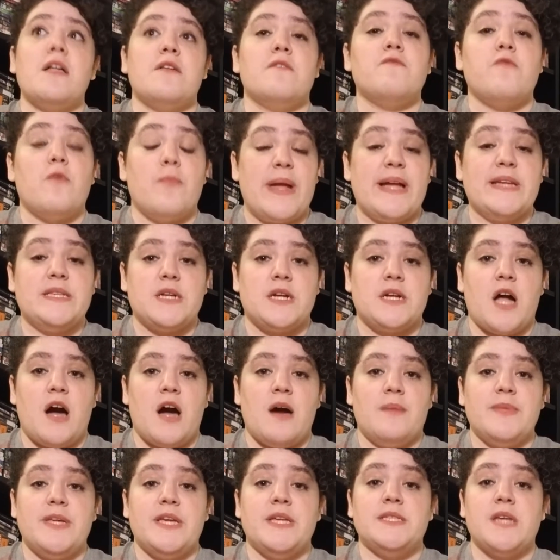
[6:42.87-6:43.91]
romantic
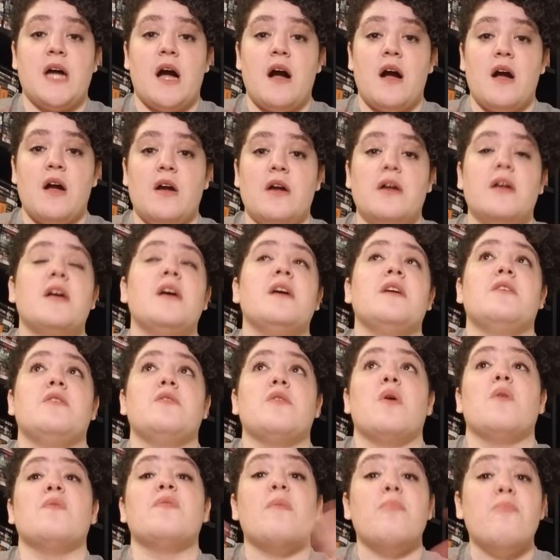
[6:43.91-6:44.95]
comedies are,
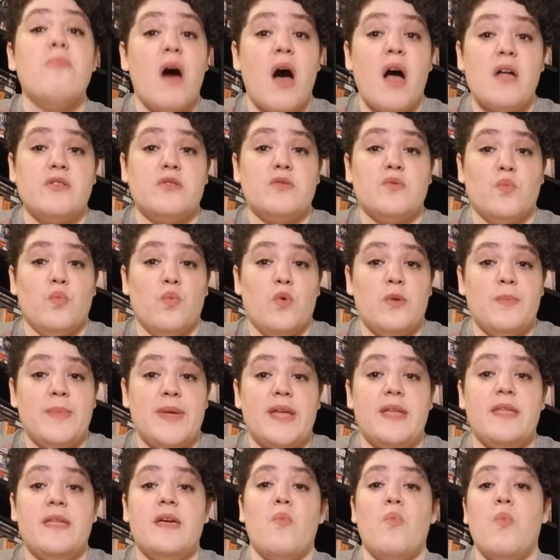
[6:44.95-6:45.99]
the modern
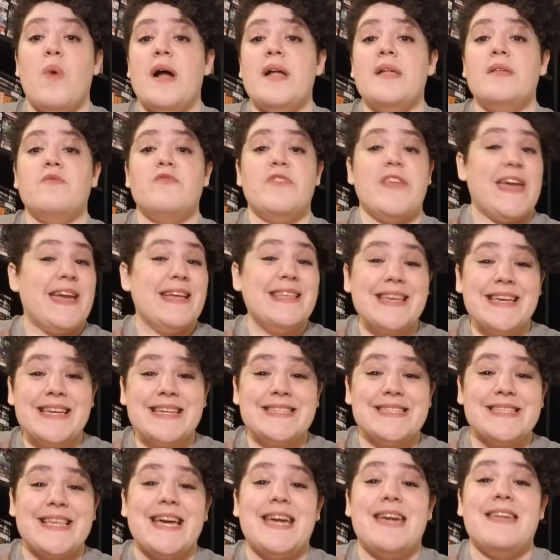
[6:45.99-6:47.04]
woman, what dating
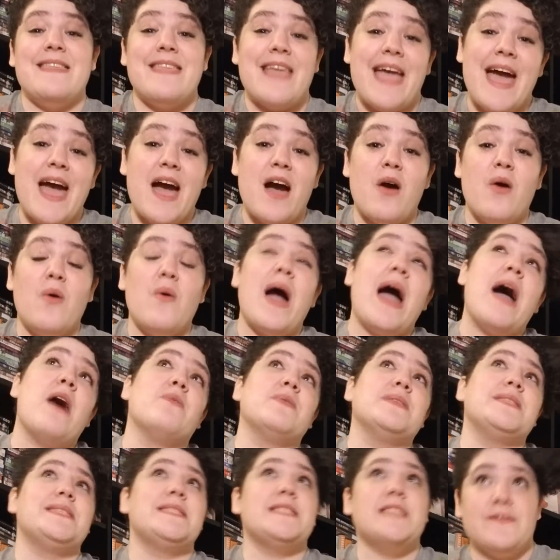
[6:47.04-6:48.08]
is like now, how
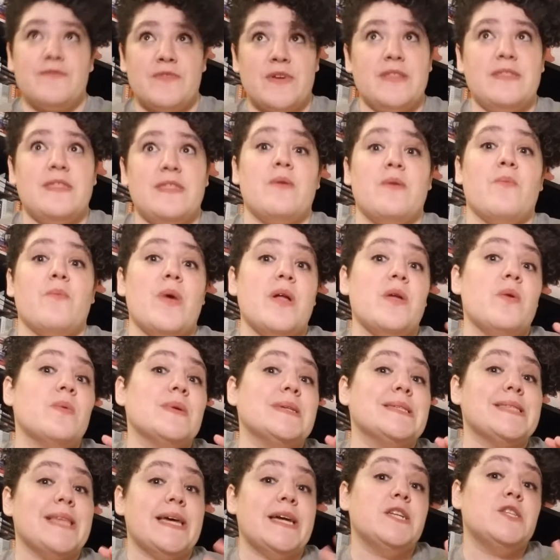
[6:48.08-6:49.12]
it's different than what it
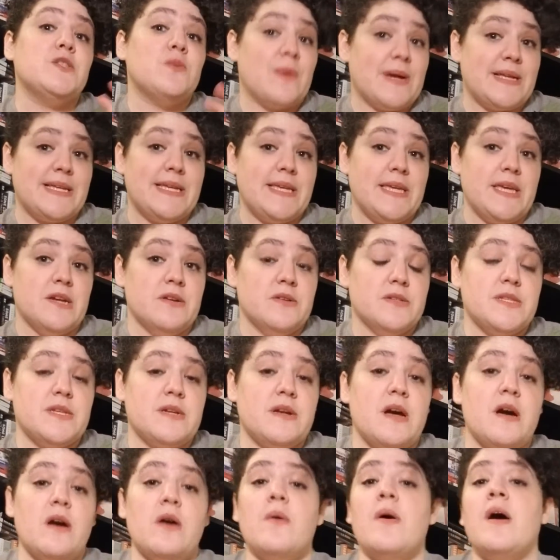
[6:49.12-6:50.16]
was like 20 years
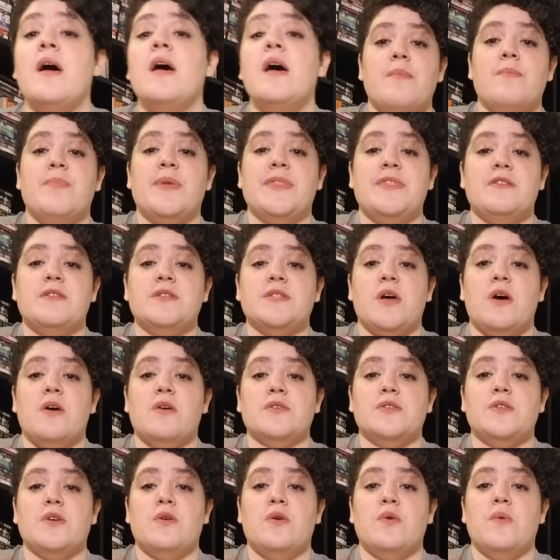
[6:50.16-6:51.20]
ago. But there's
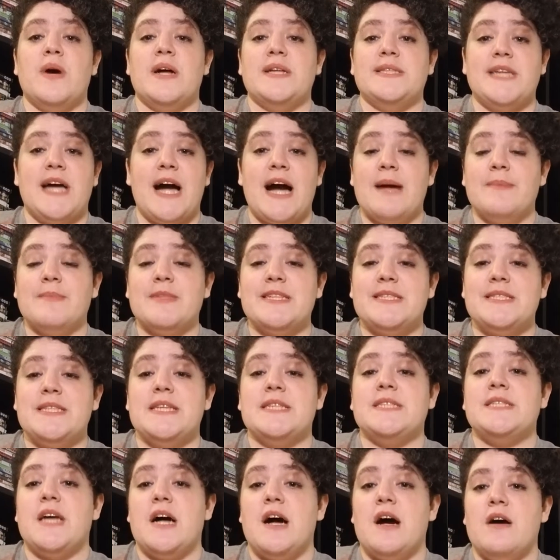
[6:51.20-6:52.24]
also a
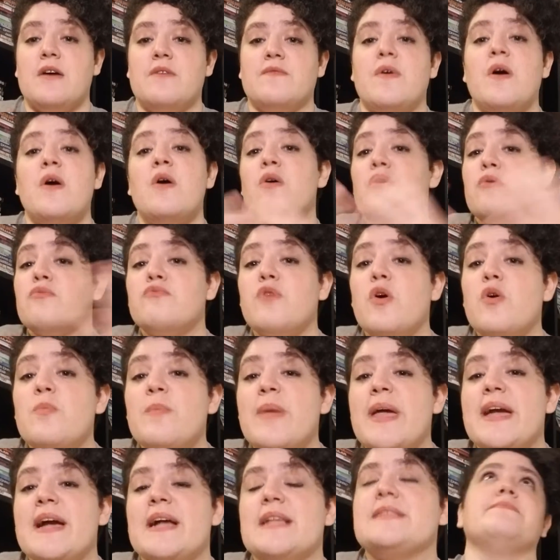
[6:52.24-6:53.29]
timelessness of
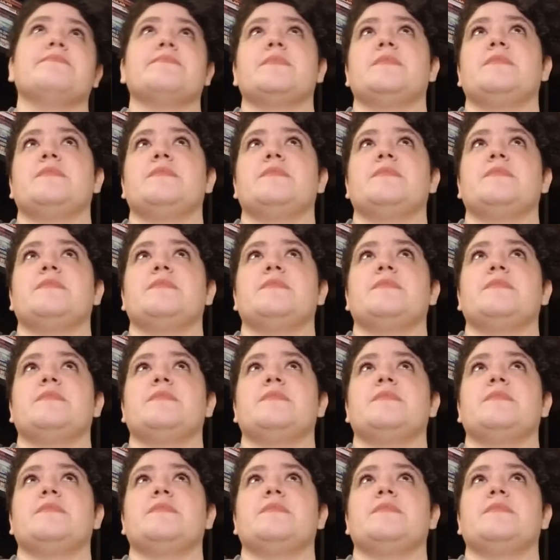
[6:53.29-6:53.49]
romance,